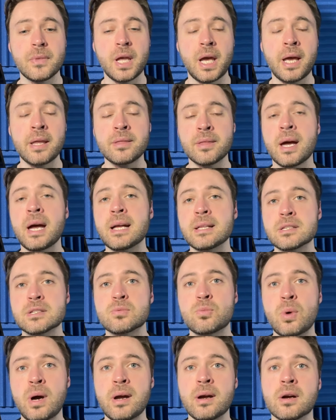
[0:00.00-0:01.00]
that's
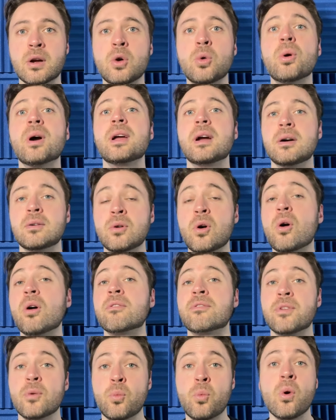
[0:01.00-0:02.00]
where quite a lot
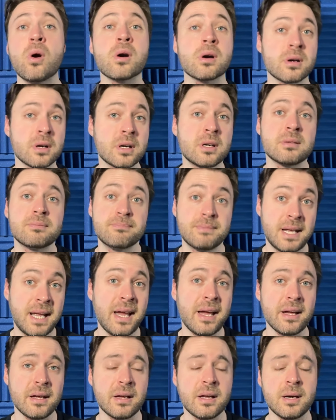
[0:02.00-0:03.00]
of the work
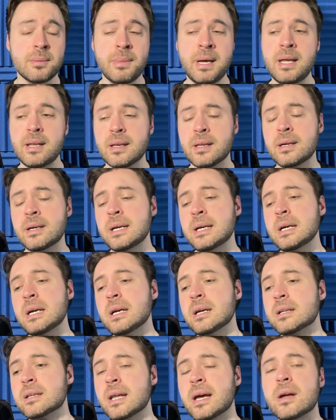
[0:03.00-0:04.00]
can come in.
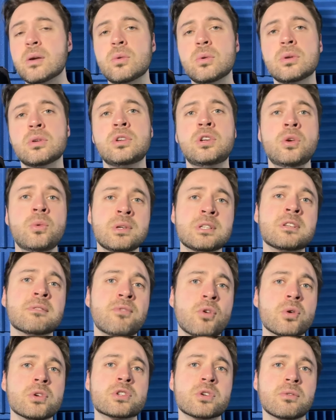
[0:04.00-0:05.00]
Now, you as the
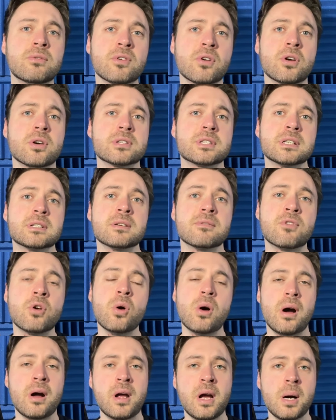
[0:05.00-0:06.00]
voiceover artist have
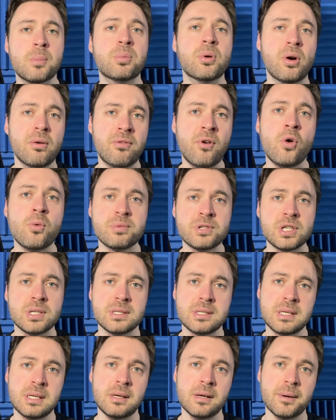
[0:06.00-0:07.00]
got a couple of
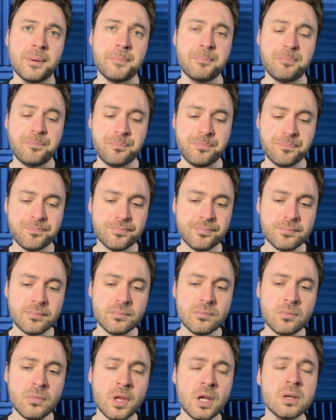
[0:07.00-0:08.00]
options here.
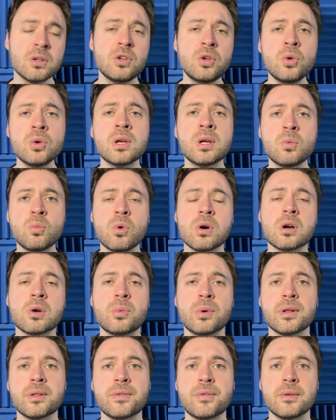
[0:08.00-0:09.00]
You can work
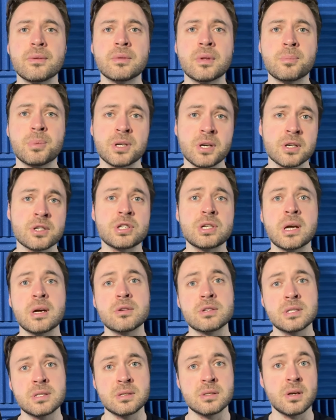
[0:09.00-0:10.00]
with the production
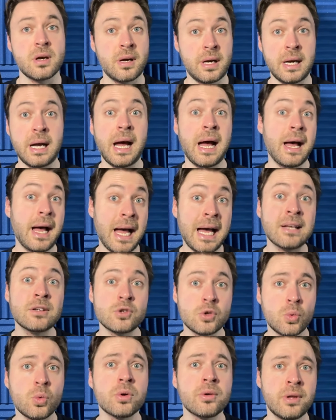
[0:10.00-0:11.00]
houses
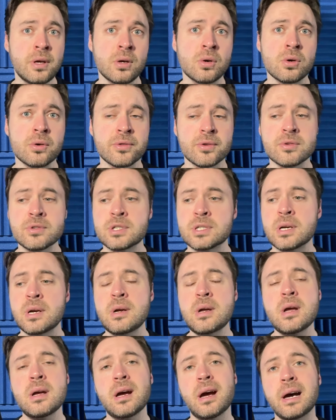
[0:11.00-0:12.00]
and or the authors,
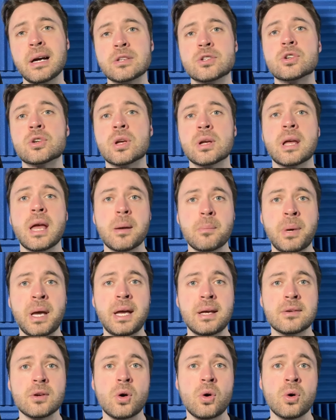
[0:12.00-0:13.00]
and you could get
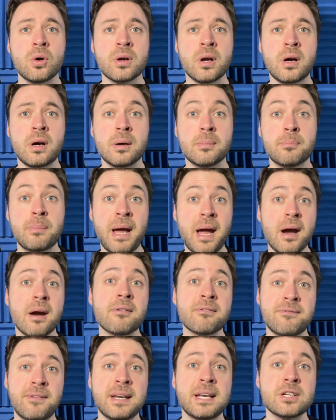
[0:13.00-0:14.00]
paid on a per
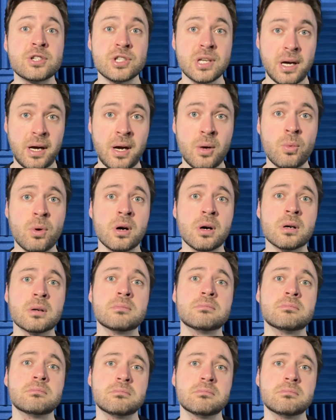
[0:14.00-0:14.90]
finished hour